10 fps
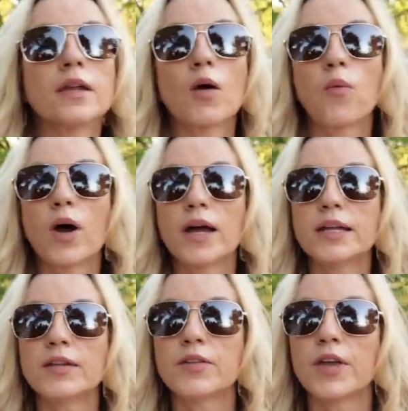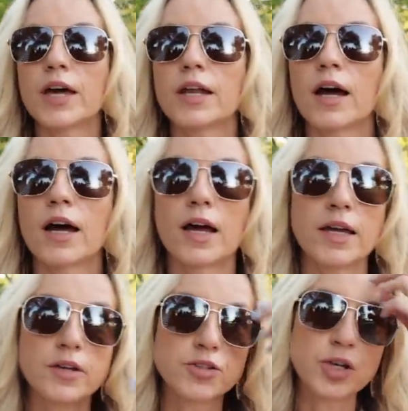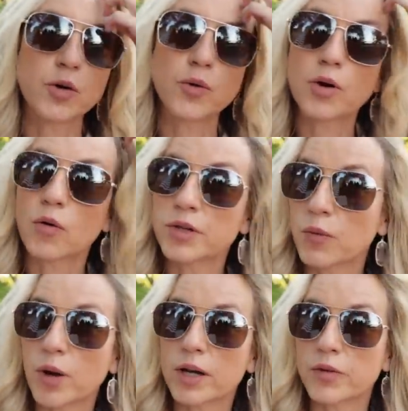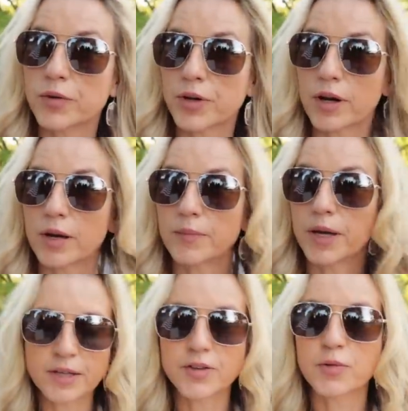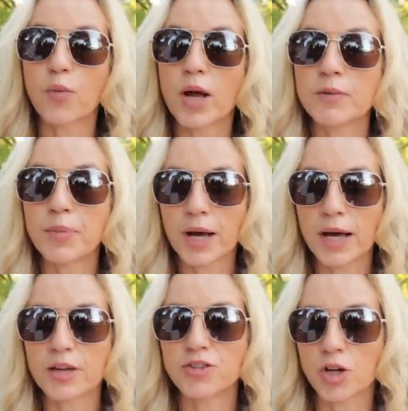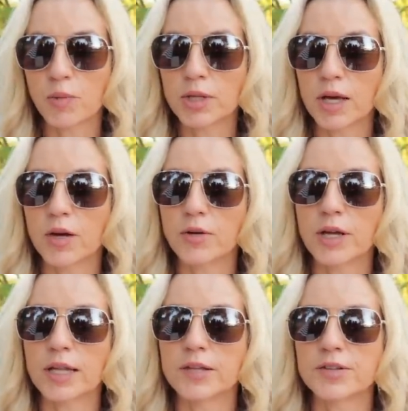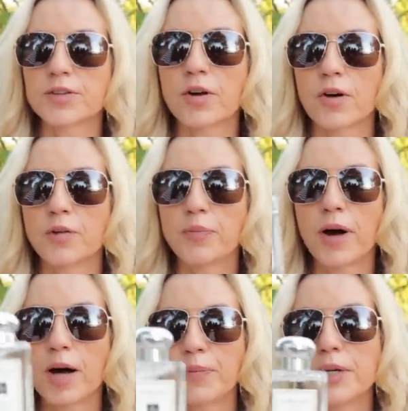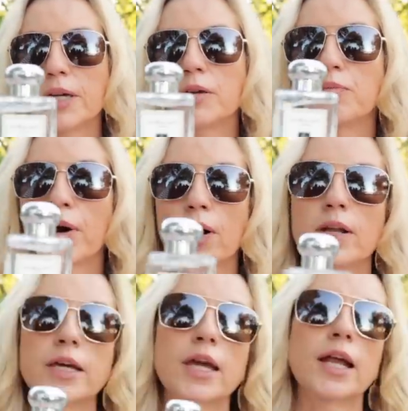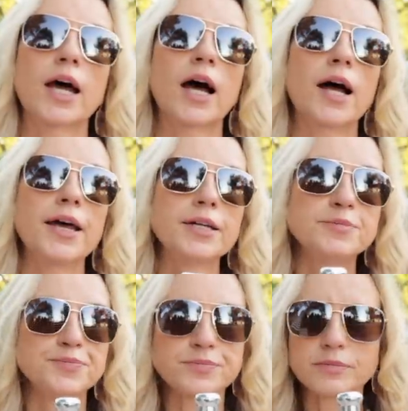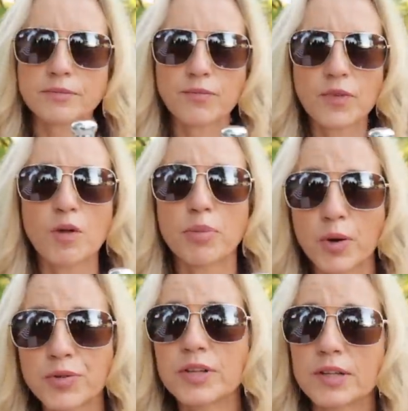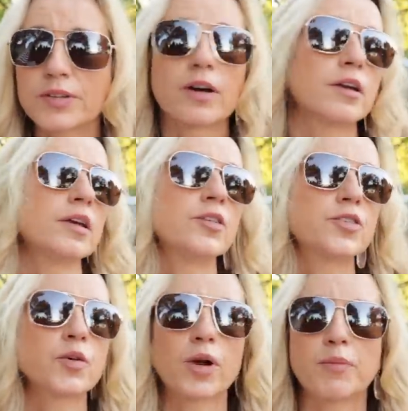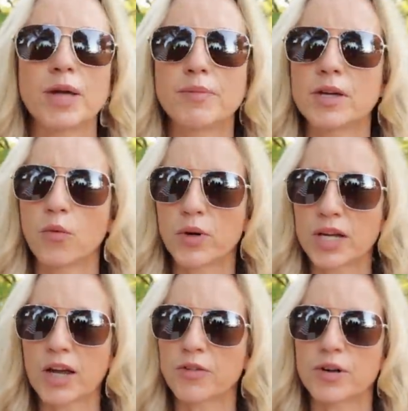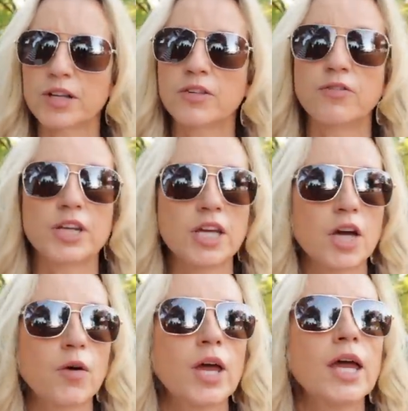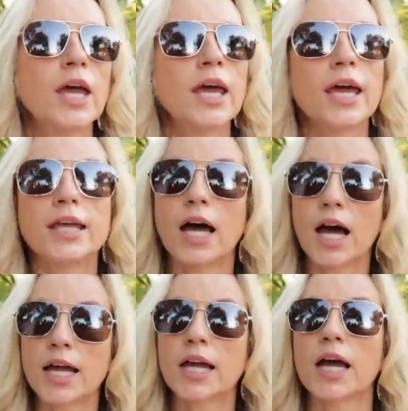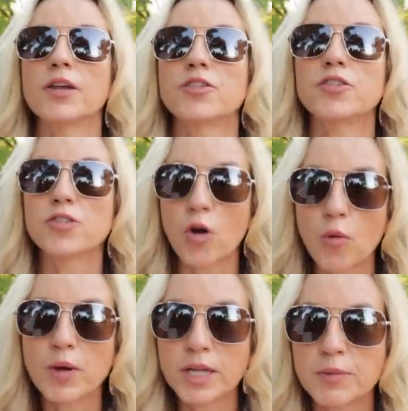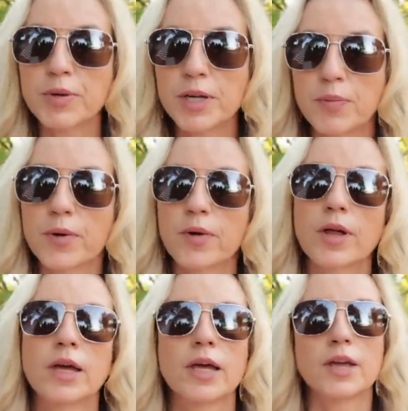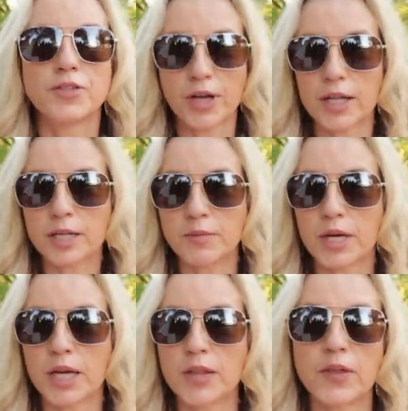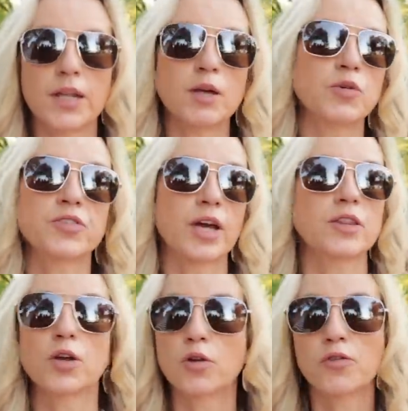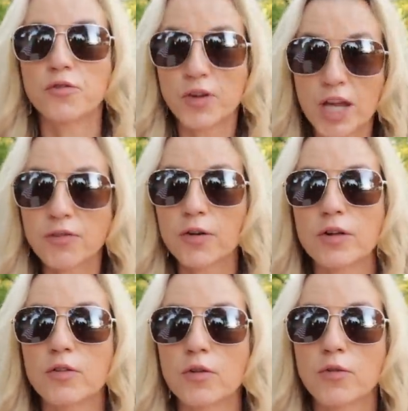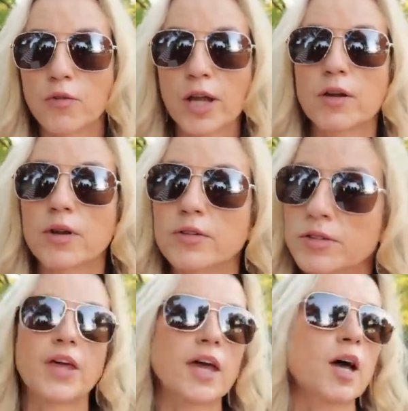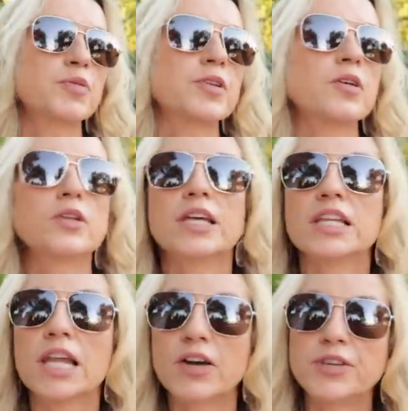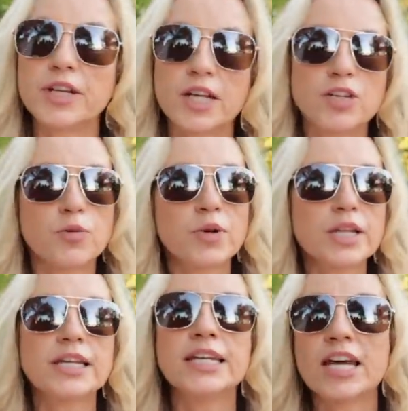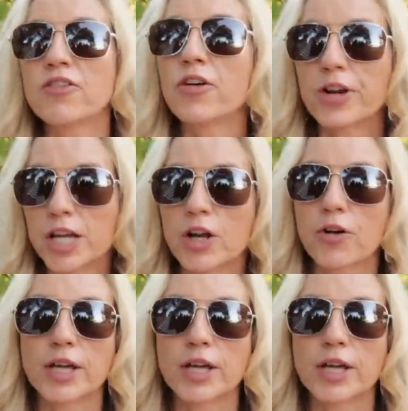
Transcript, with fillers: one that I showed only one other time is one by Jo Malone, and this is called Poppy and Barley. And I posted this on Instagram maybe a week after I did the video, and I got so many people telling me that it was like their favorite fragrance. They absolutely loved it, and you really never hear